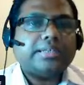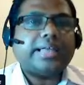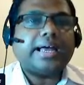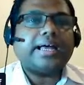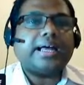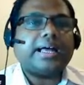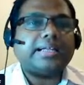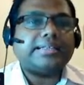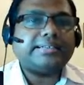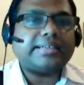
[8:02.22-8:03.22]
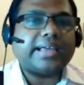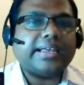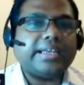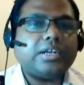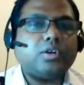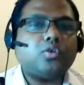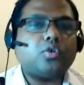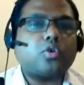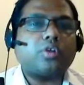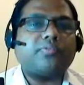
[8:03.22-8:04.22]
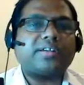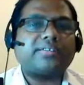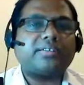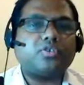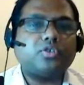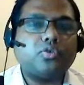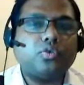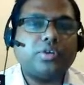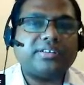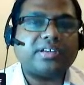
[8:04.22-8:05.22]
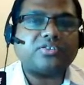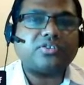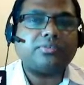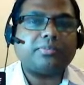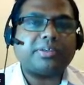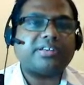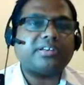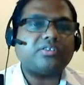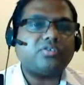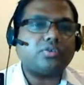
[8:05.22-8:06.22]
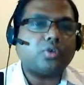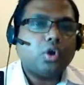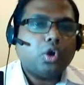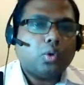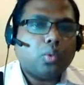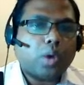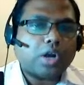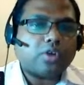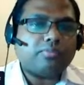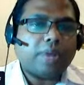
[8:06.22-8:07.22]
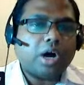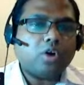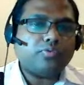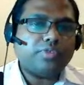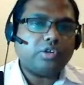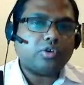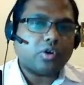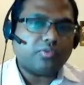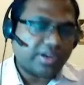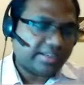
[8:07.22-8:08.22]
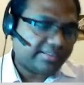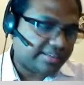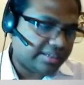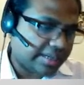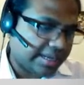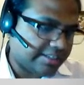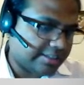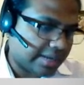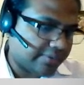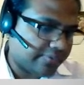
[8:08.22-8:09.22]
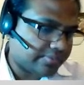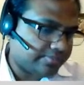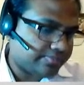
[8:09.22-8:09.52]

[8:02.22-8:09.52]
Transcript: This can include conversations, good discussions, presentations, word of mouth, video conferencing, and Skype.